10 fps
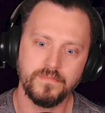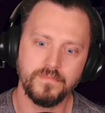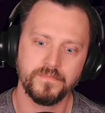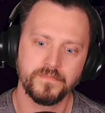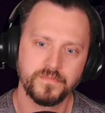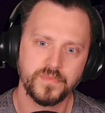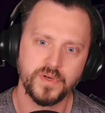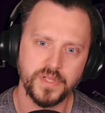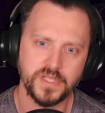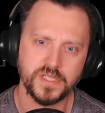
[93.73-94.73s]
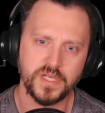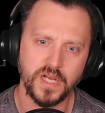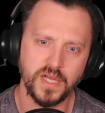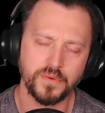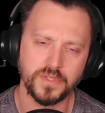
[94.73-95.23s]
indeed. Oh, that's
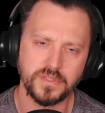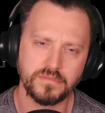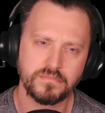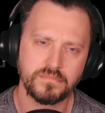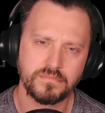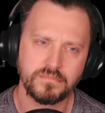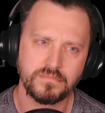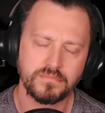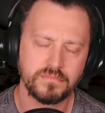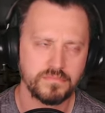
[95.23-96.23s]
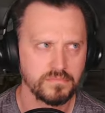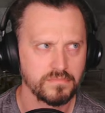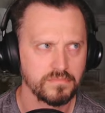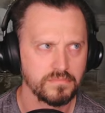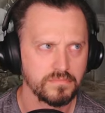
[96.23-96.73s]
Godwin.
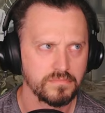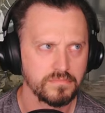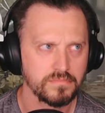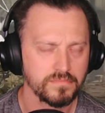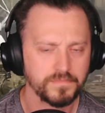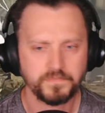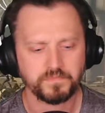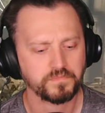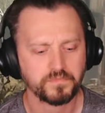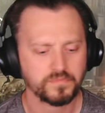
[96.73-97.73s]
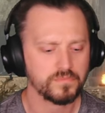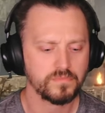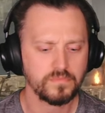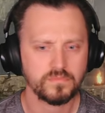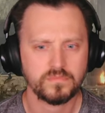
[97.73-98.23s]
Before he became this
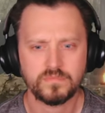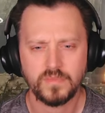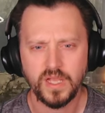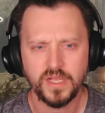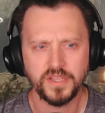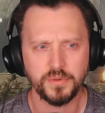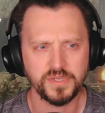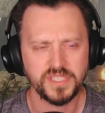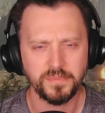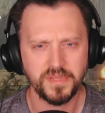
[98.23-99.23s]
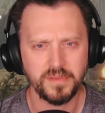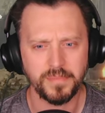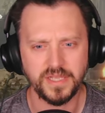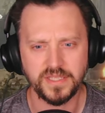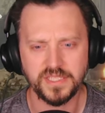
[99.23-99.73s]
unsightly. There was something
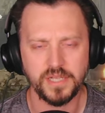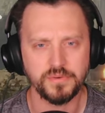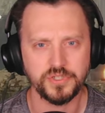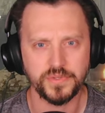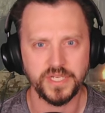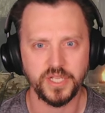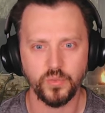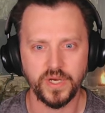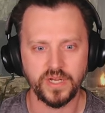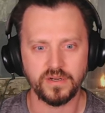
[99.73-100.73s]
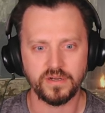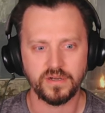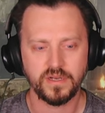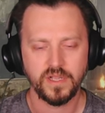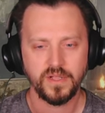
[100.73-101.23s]
about this I was reading where
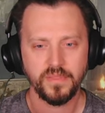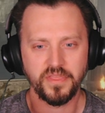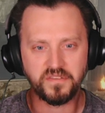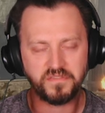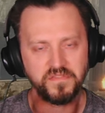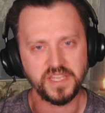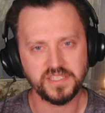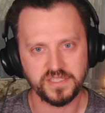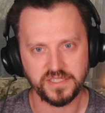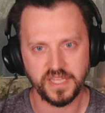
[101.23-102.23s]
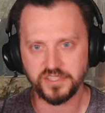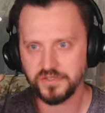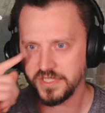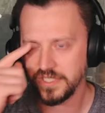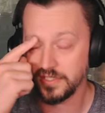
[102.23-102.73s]
the faces that you
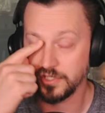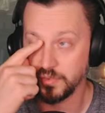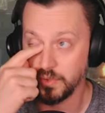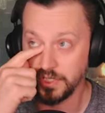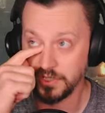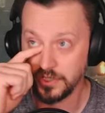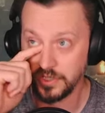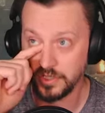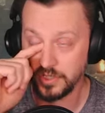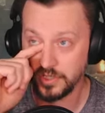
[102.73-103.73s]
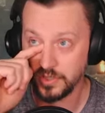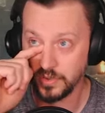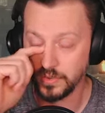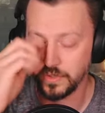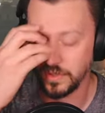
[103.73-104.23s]
see. There's one in
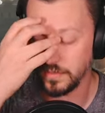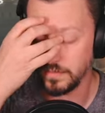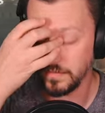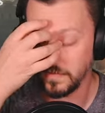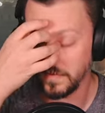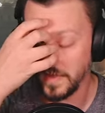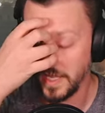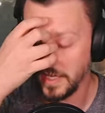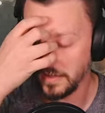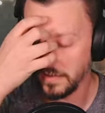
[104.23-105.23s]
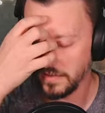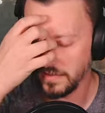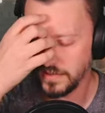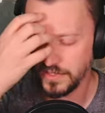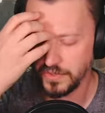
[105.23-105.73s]

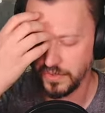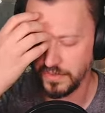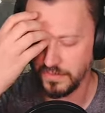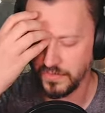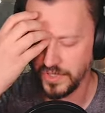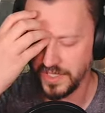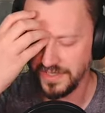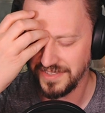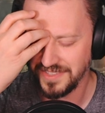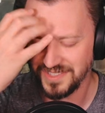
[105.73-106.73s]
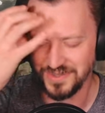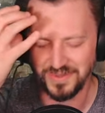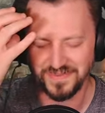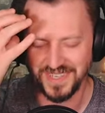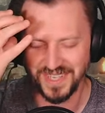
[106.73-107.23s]
Stormveil, Stormwind,
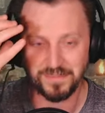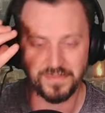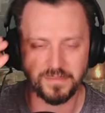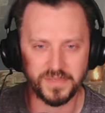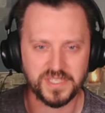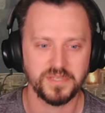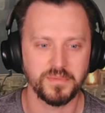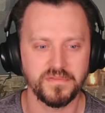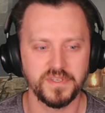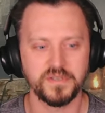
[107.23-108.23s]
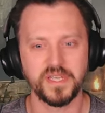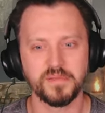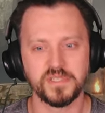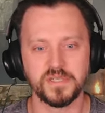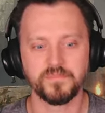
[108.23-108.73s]
Stormveil. I'm, I'm mixing my video
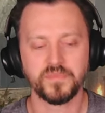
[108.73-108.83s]
games up.